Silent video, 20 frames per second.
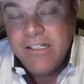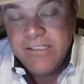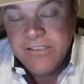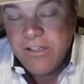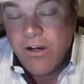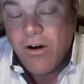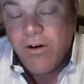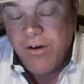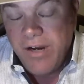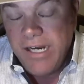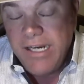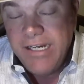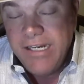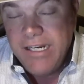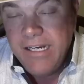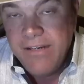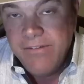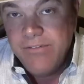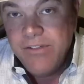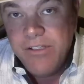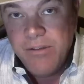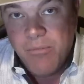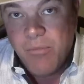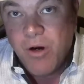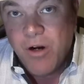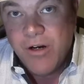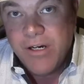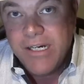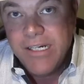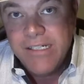has already given the
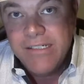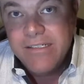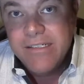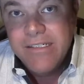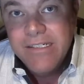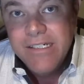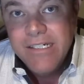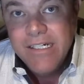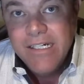market